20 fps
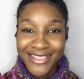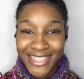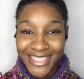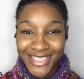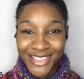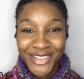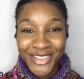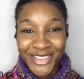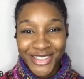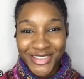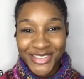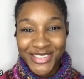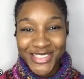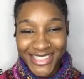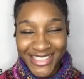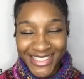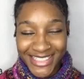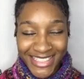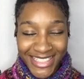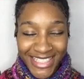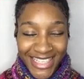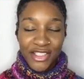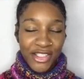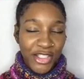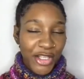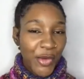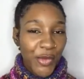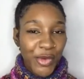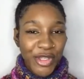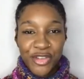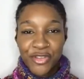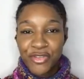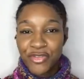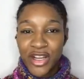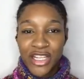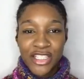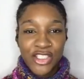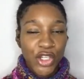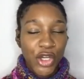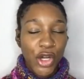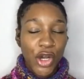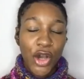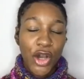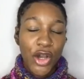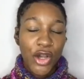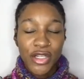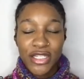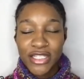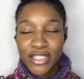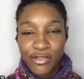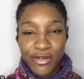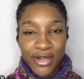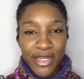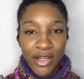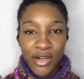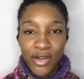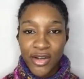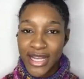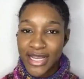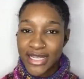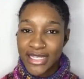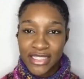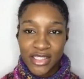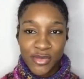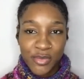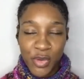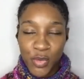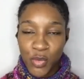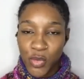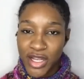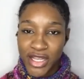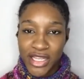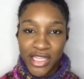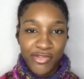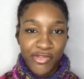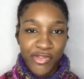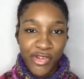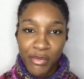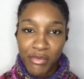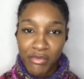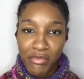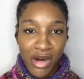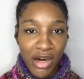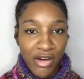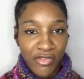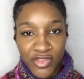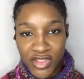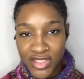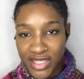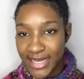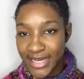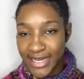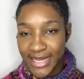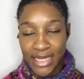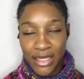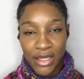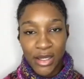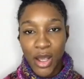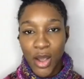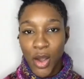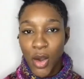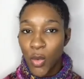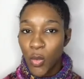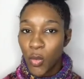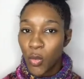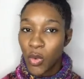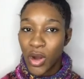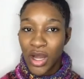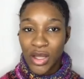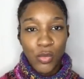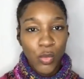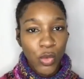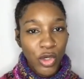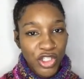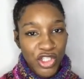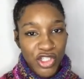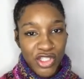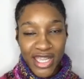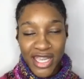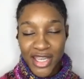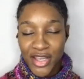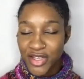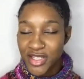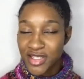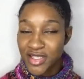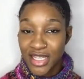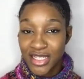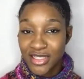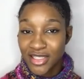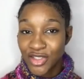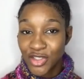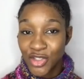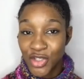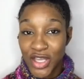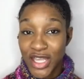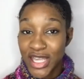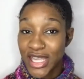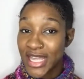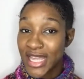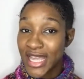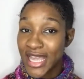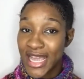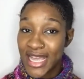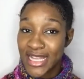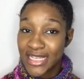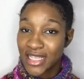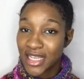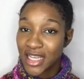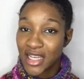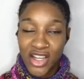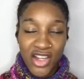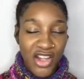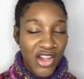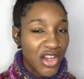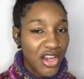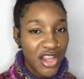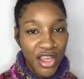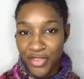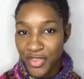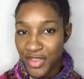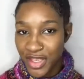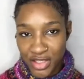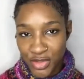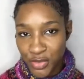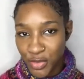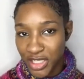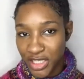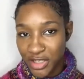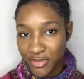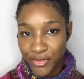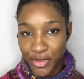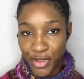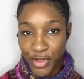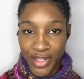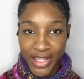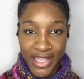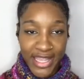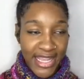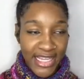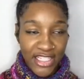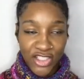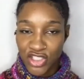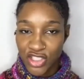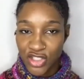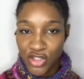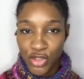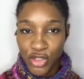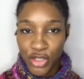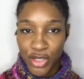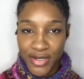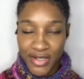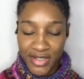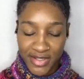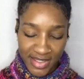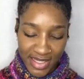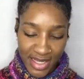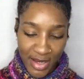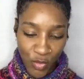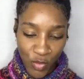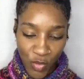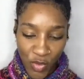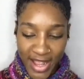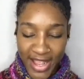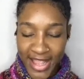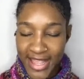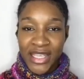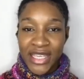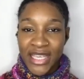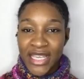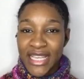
that you're using. You know when you find your holy grail and it's been working for months, and then one wash day you decide to do your hair and nothing is working for your hair, it's just not going the same way.